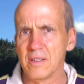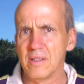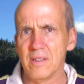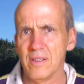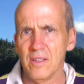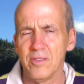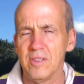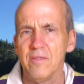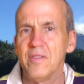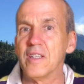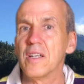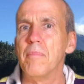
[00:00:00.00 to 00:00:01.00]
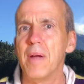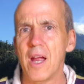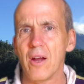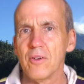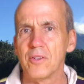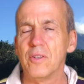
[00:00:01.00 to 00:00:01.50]
doesn't even
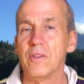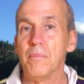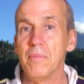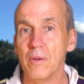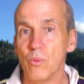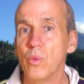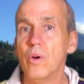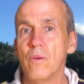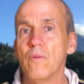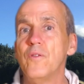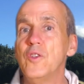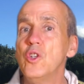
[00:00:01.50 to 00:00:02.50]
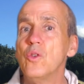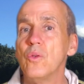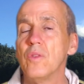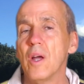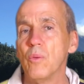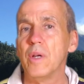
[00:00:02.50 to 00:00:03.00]
compare to the view
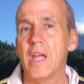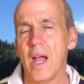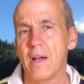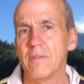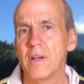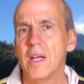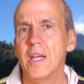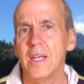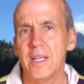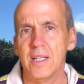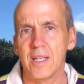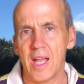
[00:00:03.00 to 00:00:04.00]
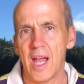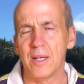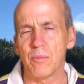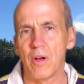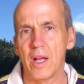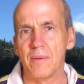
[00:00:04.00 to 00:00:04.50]
that we have in a
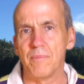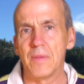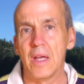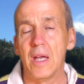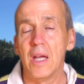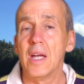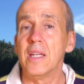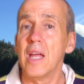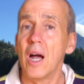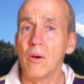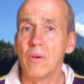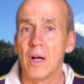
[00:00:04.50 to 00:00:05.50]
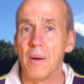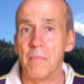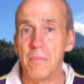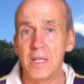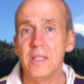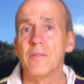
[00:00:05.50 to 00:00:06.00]
catamaran. Now,
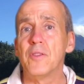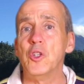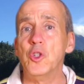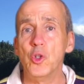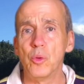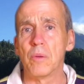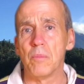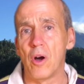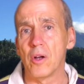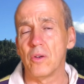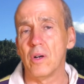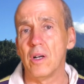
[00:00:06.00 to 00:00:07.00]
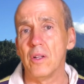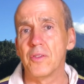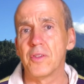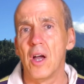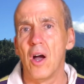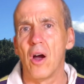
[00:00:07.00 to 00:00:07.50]
many of the newer monohulls
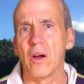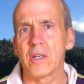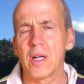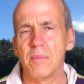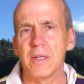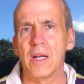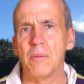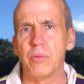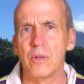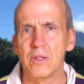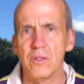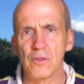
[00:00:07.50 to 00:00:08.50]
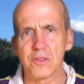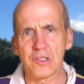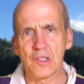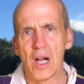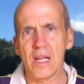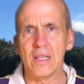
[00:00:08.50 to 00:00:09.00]
are coming up with,
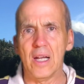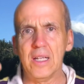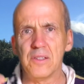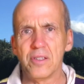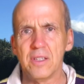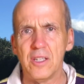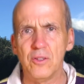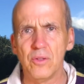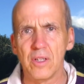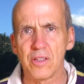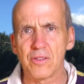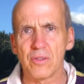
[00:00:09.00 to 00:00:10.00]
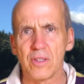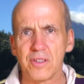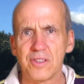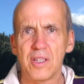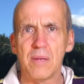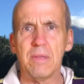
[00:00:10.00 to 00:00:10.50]
skylights, and they do this sort of
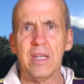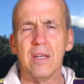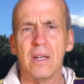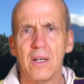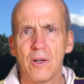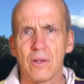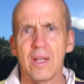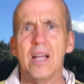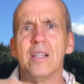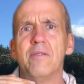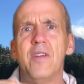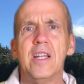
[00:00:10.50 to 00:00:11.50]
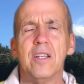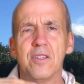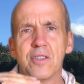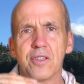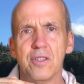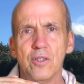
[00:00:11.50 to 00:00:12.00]
semi-elevated
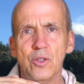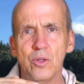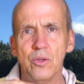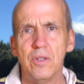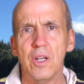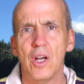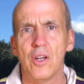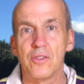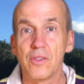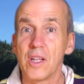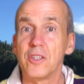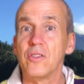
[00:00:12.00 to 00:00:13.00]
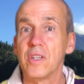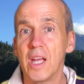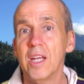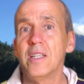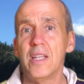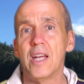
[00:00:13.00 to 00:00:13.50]
saloon so that you
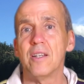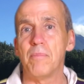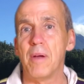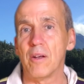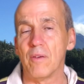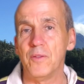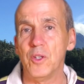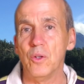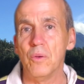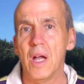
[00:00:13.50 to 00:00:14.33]
can get a better view.